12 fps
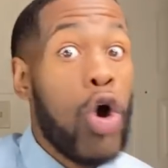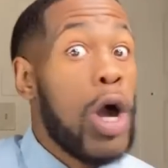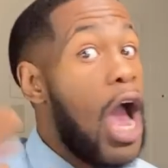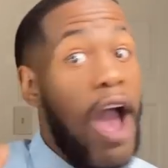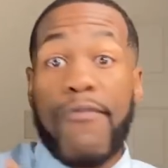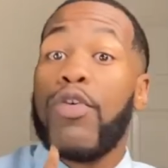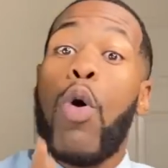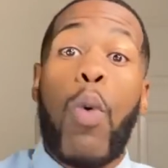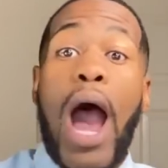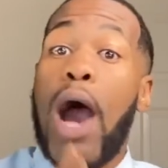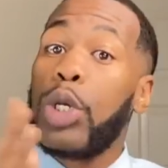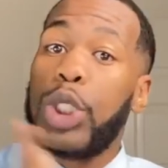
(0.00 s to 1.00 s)
after a
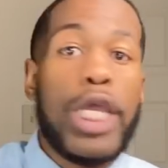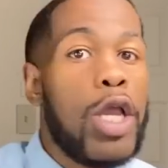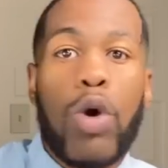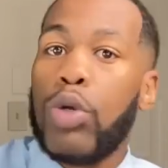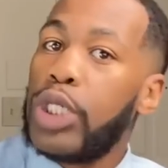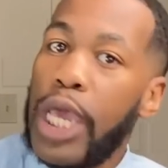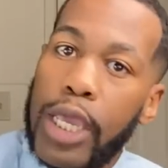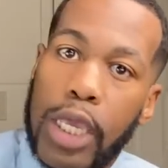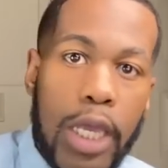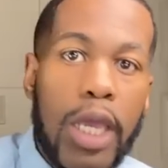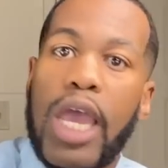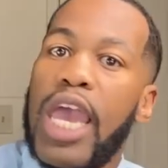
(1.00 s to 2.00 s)
while, she ain't gonna take it,